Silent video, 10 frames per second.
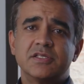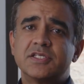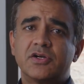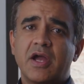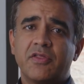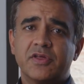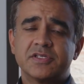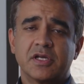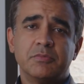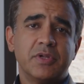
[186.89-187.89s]
consider
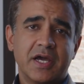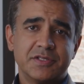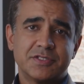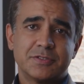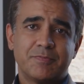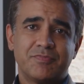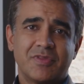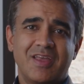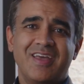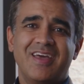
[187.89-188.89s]
ethics and compliance.
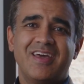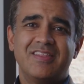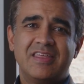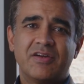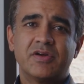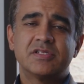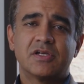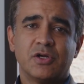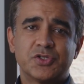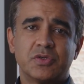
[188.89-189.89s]
Adhering to
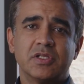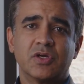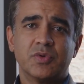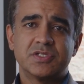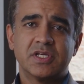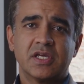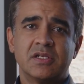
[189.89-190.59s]
cultural, linguistic,